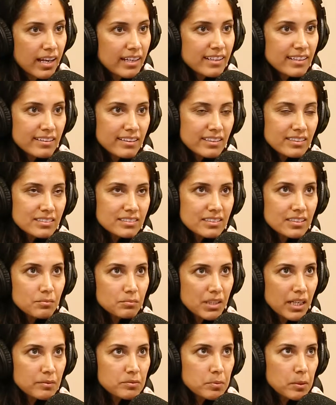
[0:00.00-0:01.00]
And I think
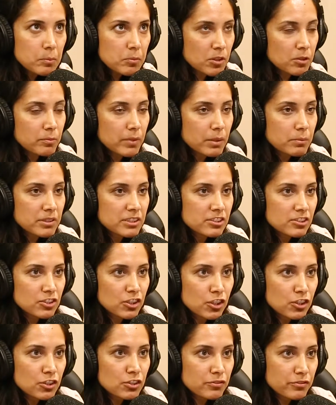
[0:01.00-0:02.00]
sometimes people are maybe
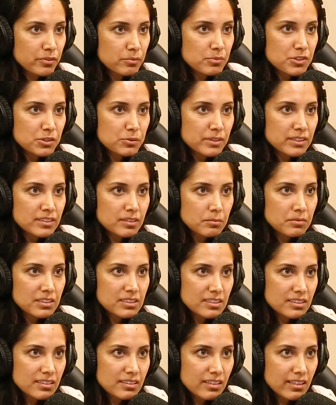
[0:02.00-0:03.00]
deterred from doing some of
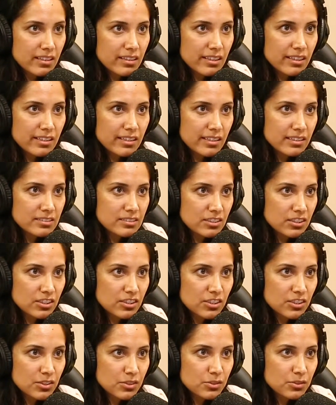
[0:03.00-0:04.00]
this because they think it's a
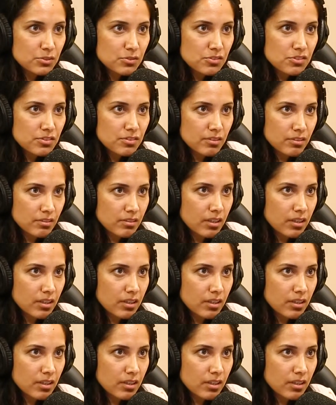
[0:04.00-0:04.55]
huge